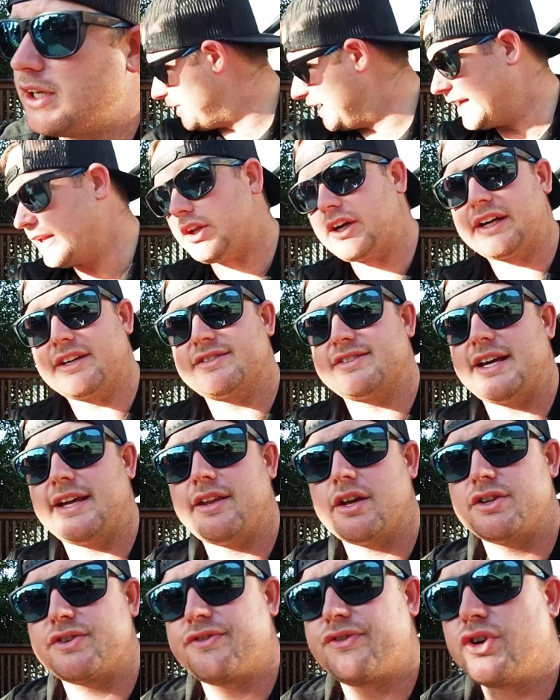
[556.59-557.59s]
But yeah, like I say,
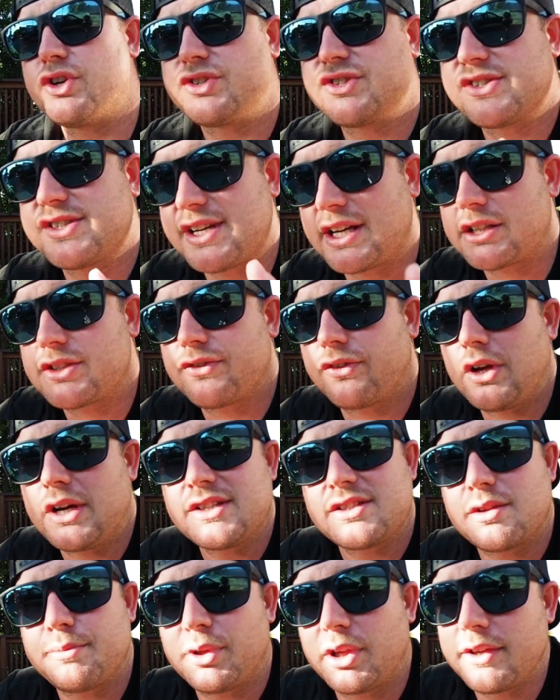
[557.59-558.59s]
those first 6
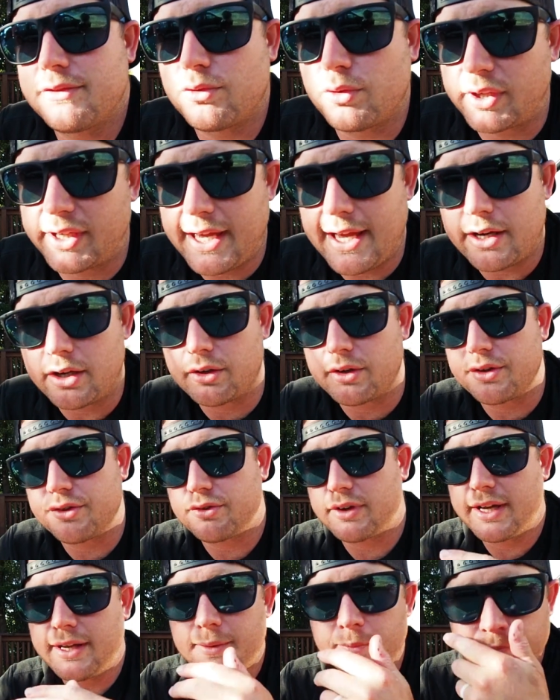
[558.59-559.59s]
flies I believe were category
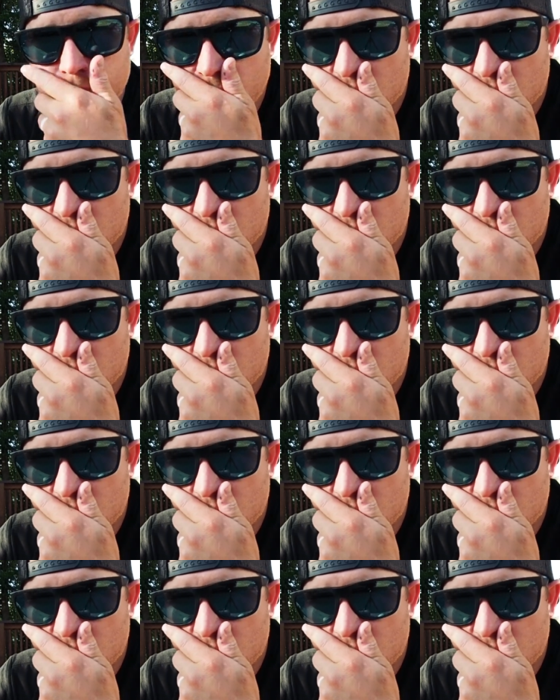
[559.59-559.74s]
3.